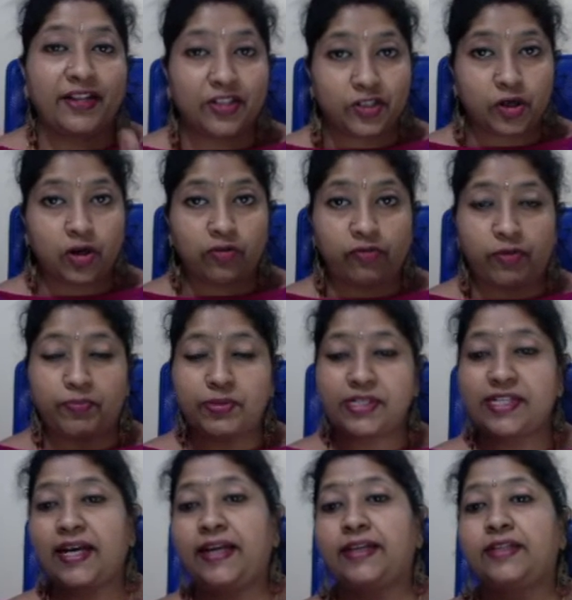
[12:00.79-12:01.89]
your
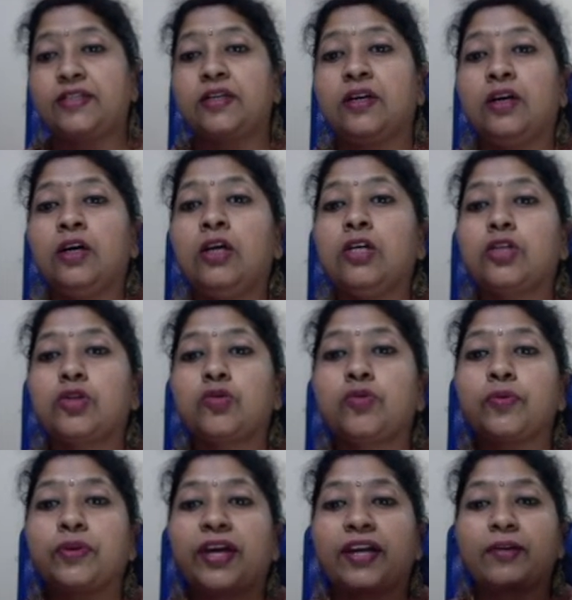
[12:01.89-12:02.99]
website. So you
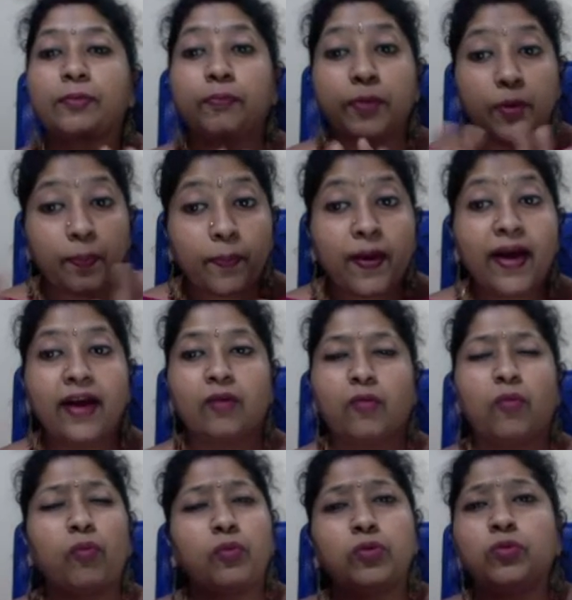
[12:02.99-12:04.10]
can prepare,
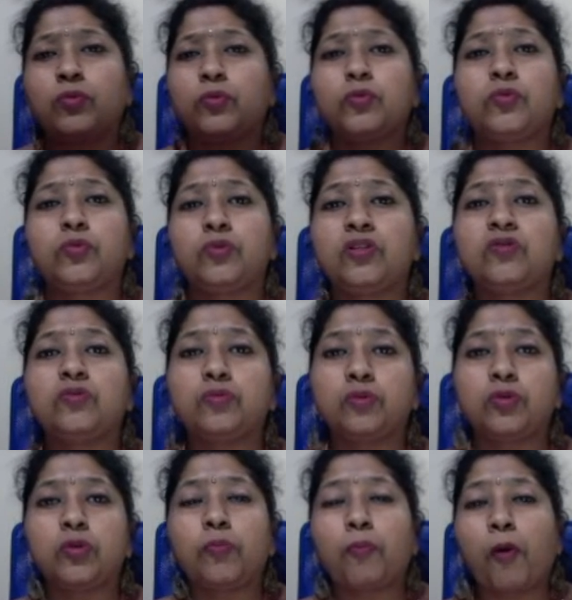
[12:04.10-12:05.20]

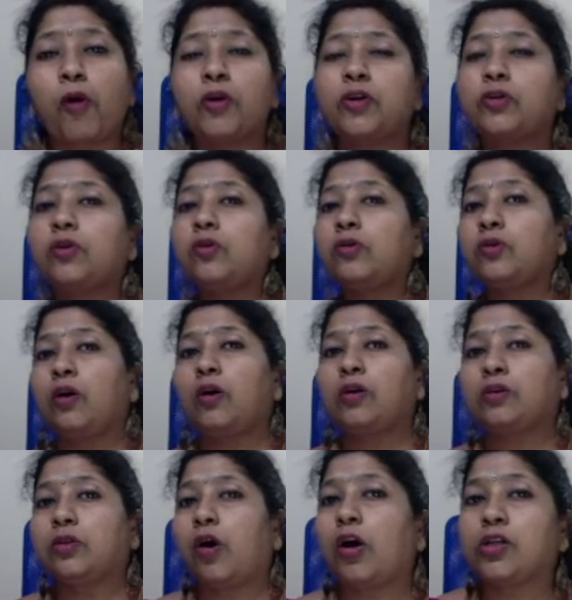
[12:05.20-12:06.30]
you ponder
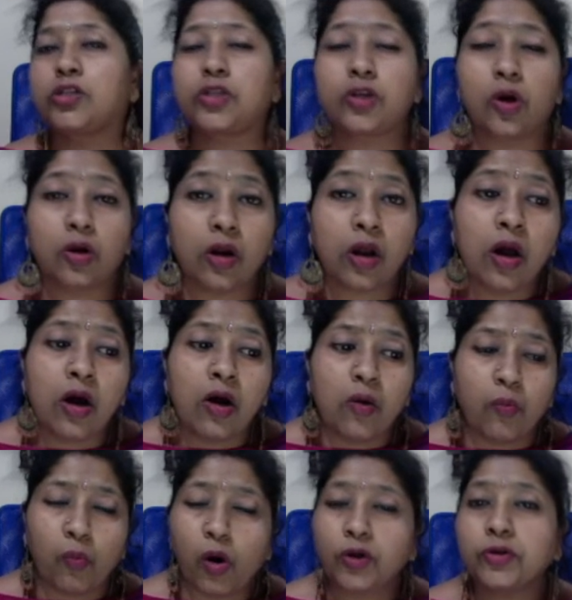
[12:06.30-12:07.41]
thoughts on
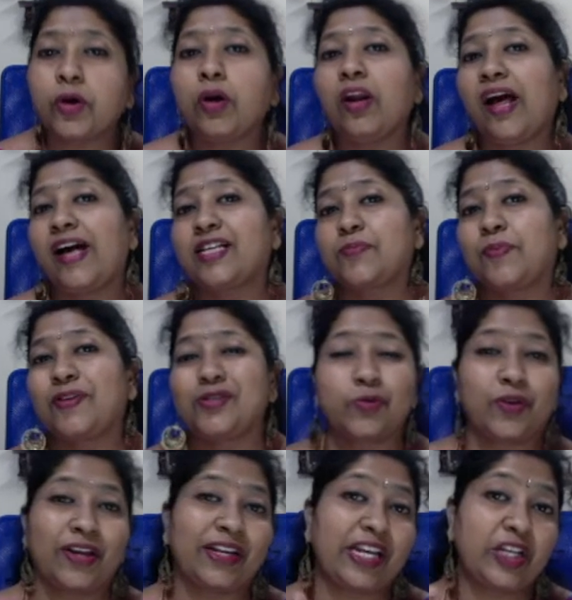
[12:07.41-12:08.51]
what all aspects you
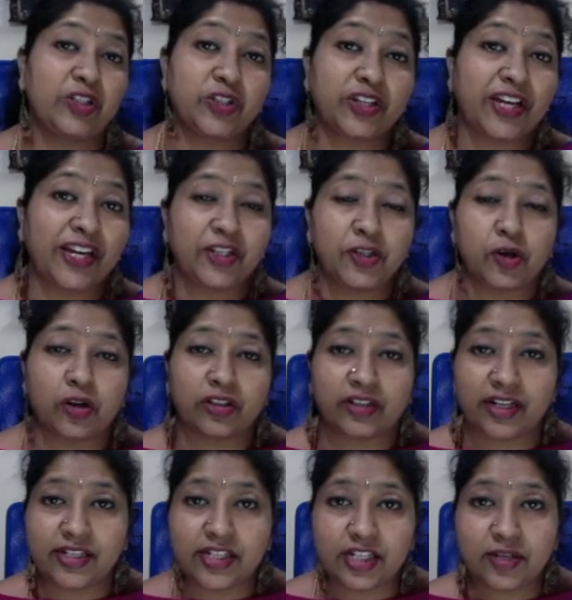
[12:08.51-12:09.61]
can educate your
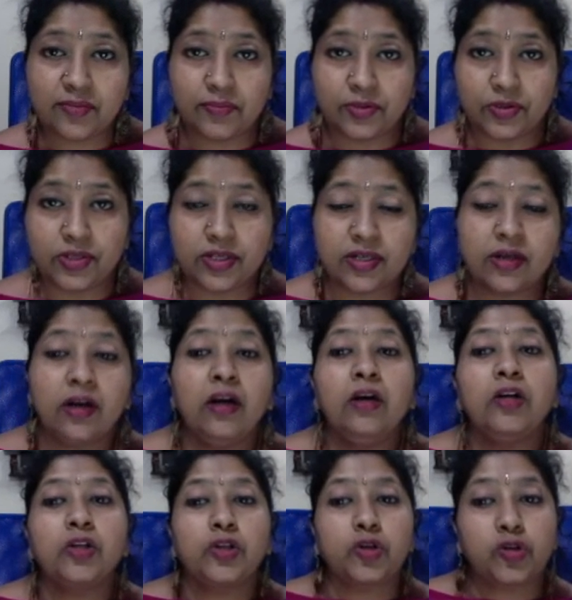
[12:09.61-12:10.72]
customers.
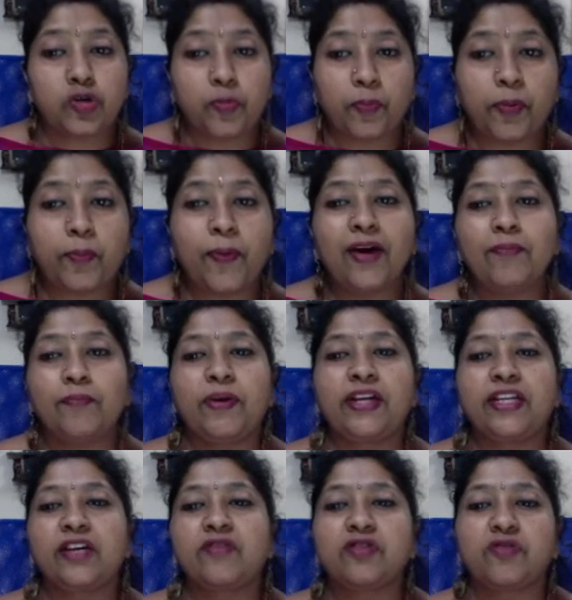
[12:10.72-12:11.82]
So you prepare
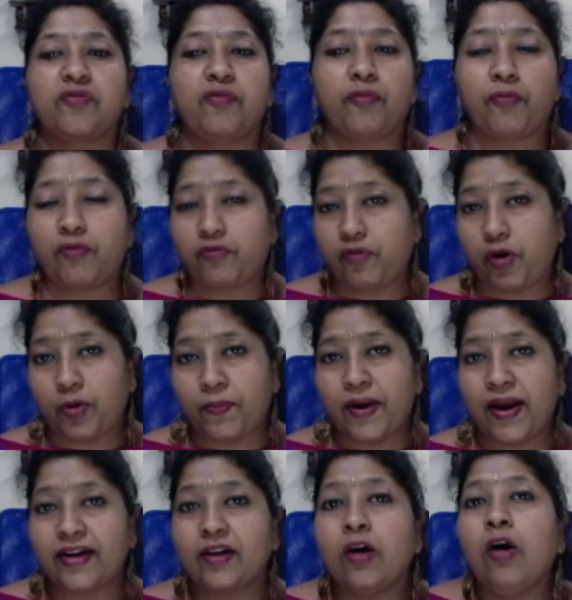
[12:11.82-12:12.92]
PDFs format
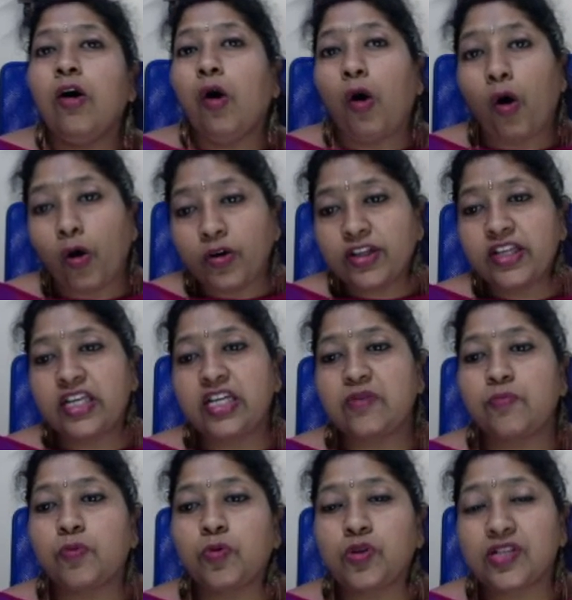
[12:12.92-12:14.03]
or
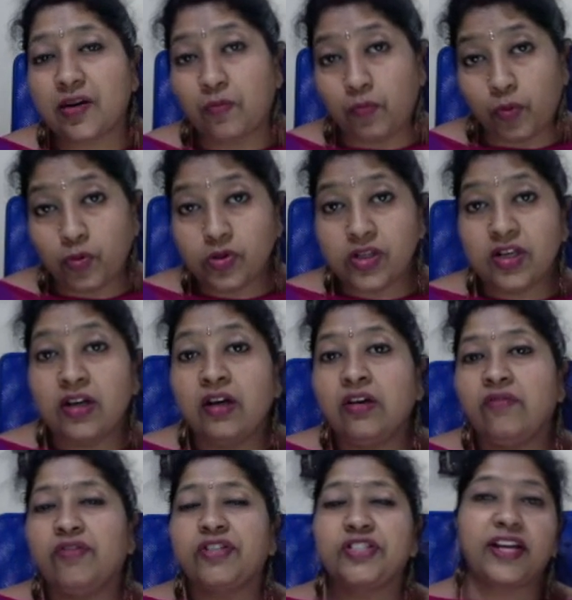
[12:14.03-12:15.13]
ebooks and books
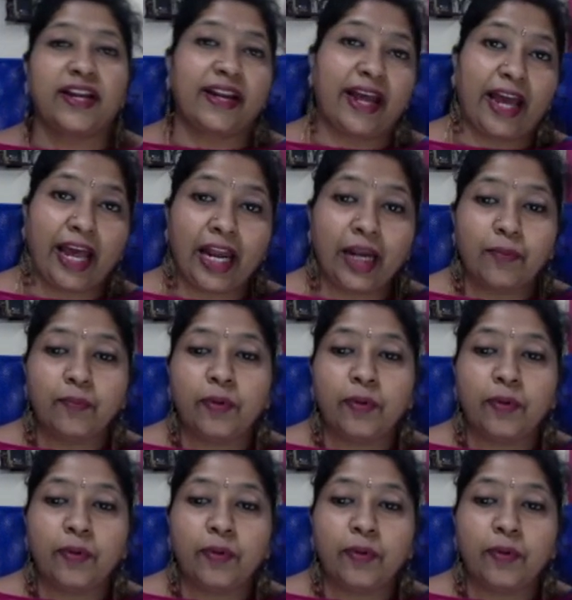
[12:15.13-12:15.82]
which can help